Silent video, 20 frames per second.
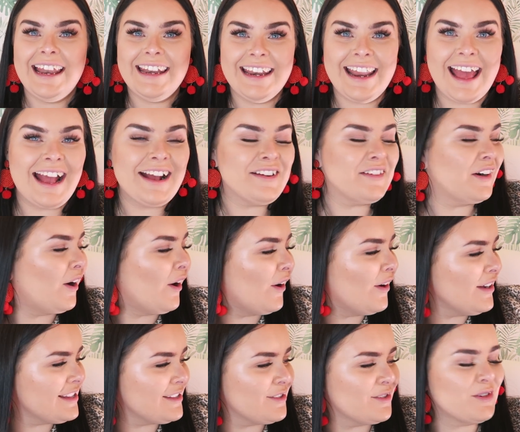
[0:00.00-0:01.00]
Now,
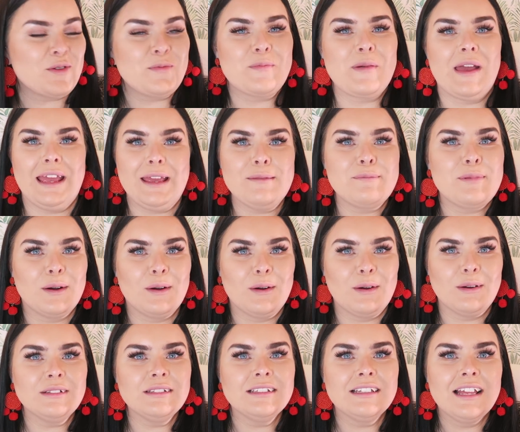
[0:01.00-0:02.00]
I saw
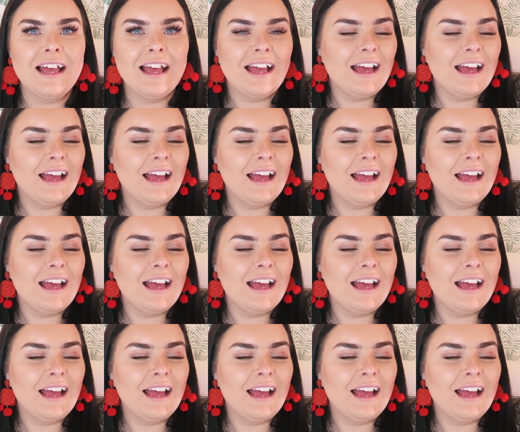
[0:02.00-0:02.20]
people